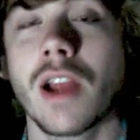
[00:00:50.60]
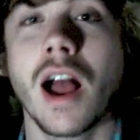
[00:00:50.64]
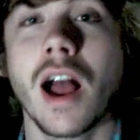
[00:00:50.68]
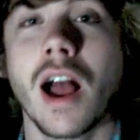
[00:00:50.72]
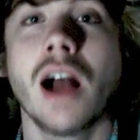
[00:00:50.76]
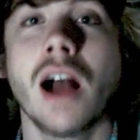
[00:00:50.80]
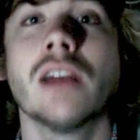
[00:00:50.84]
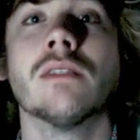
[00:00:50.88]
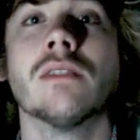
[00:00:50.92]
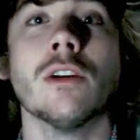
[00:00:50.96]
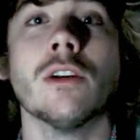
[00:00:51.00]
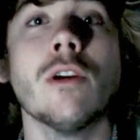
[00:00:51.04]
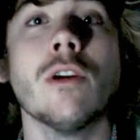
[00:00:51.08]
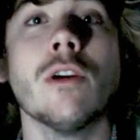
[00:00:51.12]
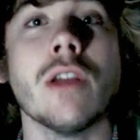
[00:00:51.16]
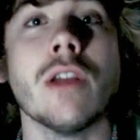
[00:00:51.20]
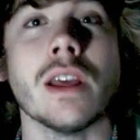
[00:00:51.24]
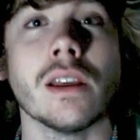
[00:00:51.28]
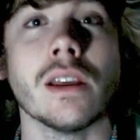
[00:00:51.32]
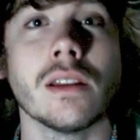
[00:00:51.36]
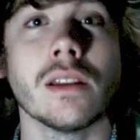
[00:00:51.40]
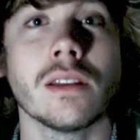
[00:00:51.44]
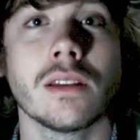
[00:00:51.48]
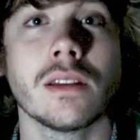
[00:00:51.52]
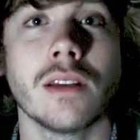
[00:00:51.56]
kind of learning,
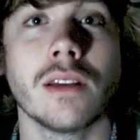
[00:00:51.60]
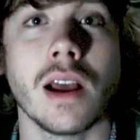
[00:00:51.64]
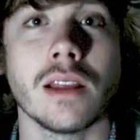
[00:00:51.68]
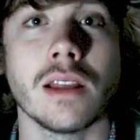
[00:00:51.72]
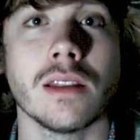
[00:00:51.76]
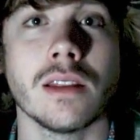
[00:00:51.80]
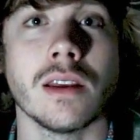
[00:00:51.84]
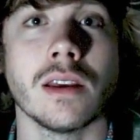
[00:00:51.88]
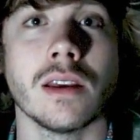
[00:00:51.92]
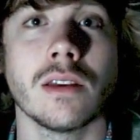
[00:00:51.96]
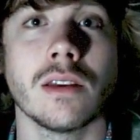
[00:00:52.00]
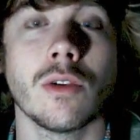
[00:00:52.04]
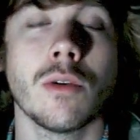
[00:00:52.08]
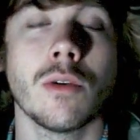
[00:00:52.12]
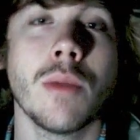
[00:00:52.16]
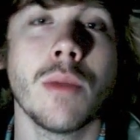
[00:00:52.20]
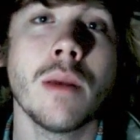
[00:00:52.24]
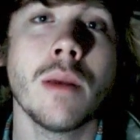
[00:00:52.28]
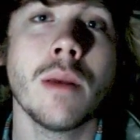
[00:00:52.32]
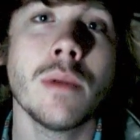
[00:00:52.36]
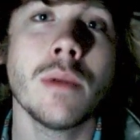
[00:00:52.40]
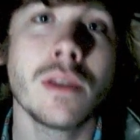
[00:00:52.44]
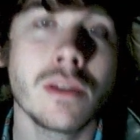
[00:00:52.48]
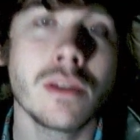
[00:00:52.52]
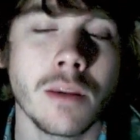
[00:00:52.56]
I think. Or
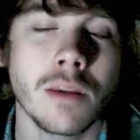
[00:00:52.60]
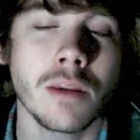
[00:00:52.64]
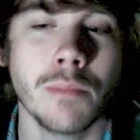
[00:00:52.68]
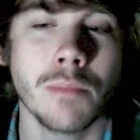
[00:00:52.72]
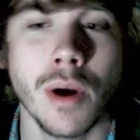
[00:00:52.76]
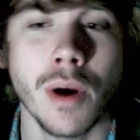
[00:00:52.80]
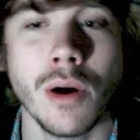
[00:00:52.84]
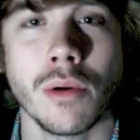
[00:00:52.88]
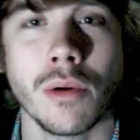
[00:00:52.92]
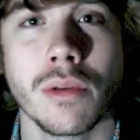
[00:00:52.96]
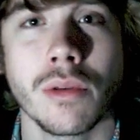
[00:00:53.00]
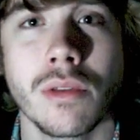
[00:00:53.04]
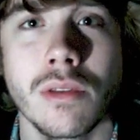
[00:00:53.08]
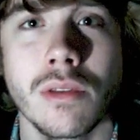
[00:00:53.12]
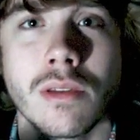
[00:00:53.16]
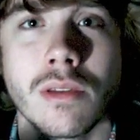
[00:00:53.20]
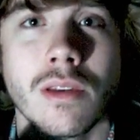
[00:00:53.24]
maybe it's like both.